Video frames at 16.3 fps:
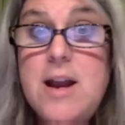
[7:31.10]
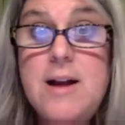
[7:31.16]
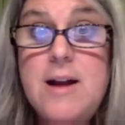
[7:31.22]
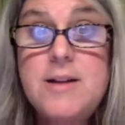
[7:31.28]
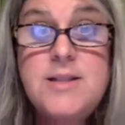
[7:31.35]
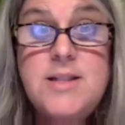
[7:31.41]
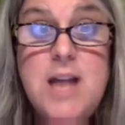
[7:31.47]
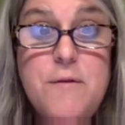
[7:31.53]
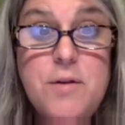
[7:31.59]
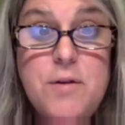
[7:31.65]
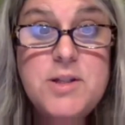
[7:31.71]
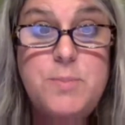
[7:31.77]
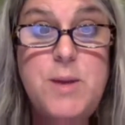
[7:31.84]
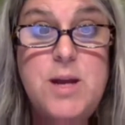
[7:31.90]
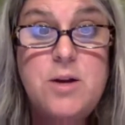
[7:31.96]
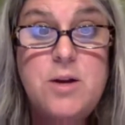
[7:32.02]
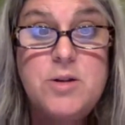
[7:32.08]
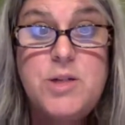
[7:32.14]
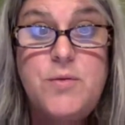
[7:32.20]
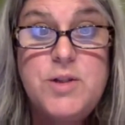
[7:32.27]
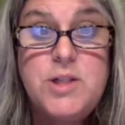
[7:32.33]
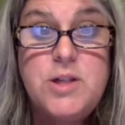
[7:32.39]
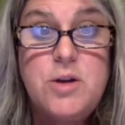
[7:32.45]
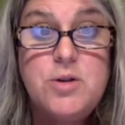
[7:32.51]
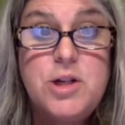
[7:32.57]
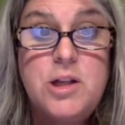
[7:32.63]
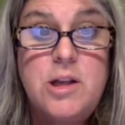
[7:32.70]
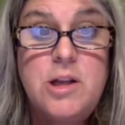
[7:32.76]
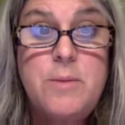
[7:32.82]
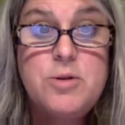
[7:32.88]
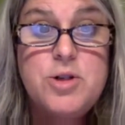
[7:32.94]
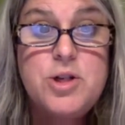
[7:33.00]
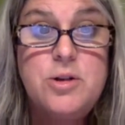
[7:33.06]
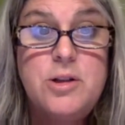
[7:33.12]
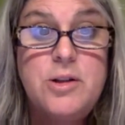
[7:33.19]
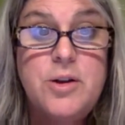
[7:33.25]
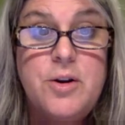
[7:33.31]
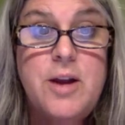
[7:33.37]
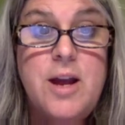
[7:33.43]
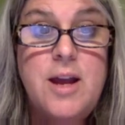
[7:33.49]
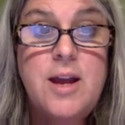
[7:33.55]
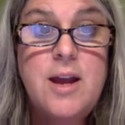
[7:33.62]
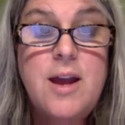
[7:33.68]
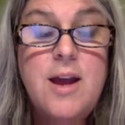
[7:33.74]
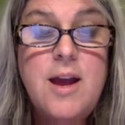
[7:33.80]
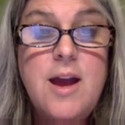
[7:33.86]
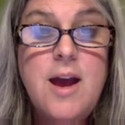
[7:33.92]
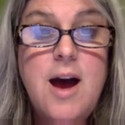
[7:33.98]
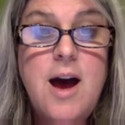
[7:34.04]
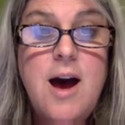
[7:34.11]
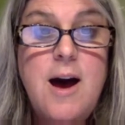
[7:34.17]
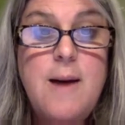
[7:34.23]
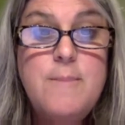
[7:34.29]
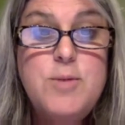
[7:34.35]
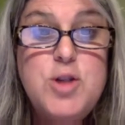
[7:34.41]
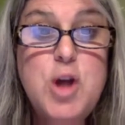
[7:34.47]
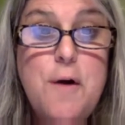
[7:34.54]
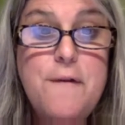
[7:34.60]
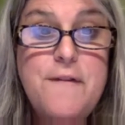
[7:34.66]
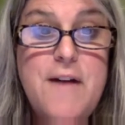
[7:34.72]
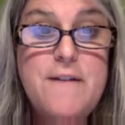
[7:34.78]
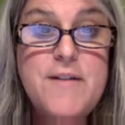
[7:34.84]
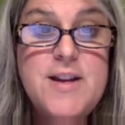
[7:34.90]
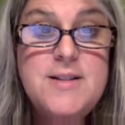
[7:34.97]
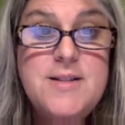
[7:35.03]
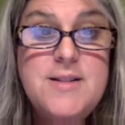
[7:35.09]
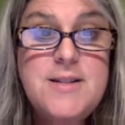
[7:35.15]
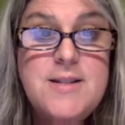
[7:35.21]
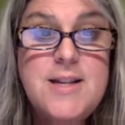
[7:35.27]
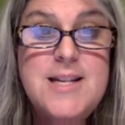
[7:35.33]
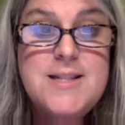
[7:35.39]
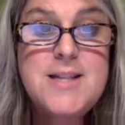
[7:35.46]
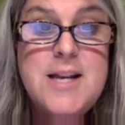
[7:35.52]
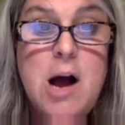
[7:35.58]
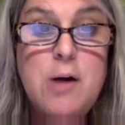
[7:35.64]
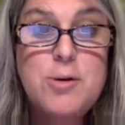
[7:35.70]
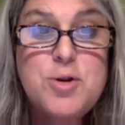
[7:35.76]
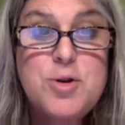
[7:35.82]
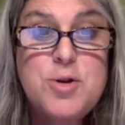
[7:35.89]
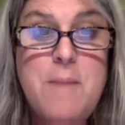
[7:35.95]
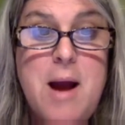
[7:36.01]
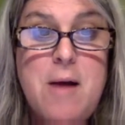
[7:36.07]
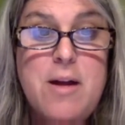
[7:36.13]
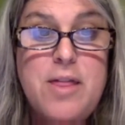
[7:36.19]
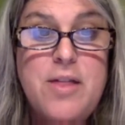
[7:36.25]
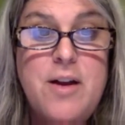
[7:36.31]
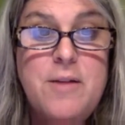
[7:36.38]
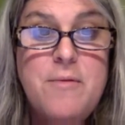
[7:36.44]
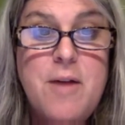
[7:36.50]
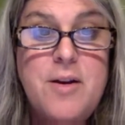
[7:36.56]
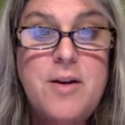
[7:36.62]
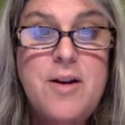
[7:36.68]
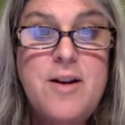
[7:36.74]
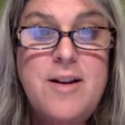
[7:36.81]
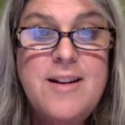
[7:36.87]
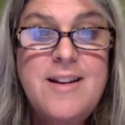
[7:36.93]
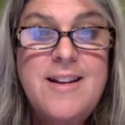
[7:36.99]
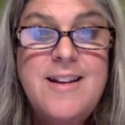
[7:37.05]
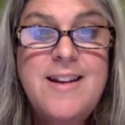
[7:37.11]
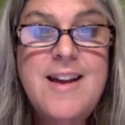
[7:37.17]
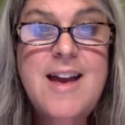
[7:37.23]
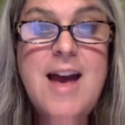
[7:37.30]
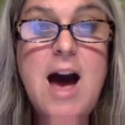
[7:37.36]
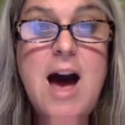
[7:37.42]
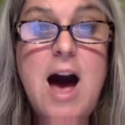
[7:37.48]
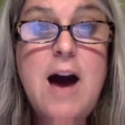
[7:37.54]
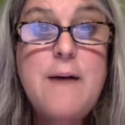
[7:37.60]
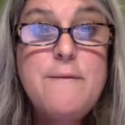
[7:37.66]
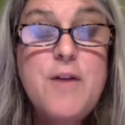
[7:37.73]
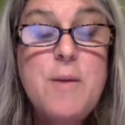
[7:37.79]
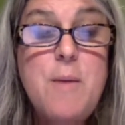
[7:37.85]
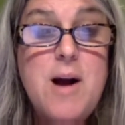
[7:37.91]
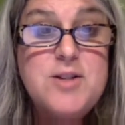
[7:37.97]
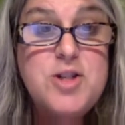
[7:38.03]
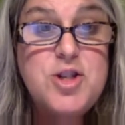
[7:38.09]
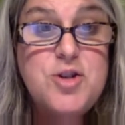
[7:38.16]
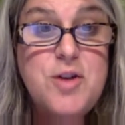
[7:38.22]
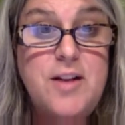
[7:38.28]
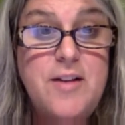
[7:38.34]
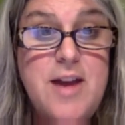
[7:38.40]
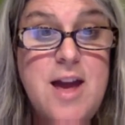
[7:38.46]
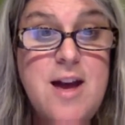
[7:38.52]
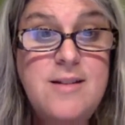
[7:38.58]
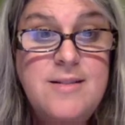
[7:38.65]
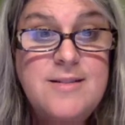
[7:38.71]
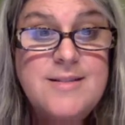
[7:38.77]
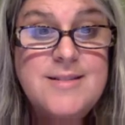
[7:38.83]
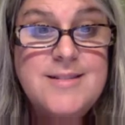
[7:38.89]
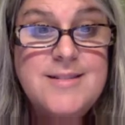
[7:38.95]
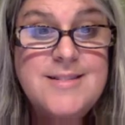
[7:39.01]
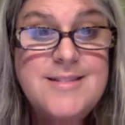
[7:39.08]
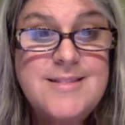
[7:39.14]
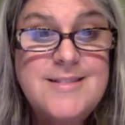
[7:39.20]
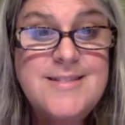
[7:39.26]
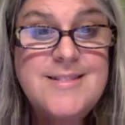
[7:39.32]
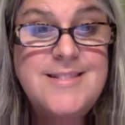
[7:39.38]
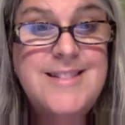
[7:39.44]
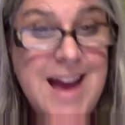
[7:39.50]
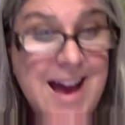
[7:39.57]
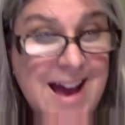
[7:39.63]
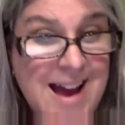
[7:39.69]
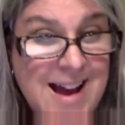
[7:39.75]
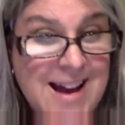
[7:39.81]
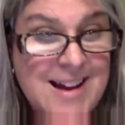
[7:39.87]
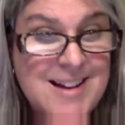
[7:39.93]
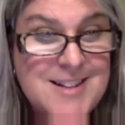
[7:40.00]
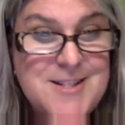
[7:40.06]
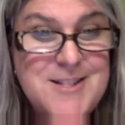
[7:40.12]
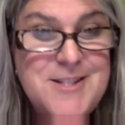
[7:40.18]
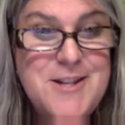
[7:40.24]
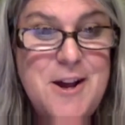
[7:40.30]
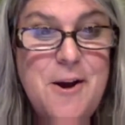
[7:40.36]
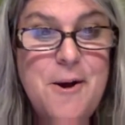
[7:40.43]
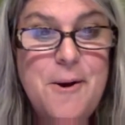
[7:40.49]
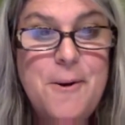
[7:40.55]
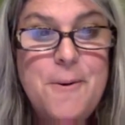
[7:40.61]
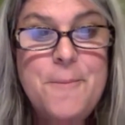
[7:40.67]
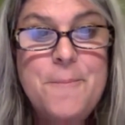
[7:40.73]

several speakers for social emotional learning. Toph Evans is an ultra marathon runner from Australia. Yeah. So,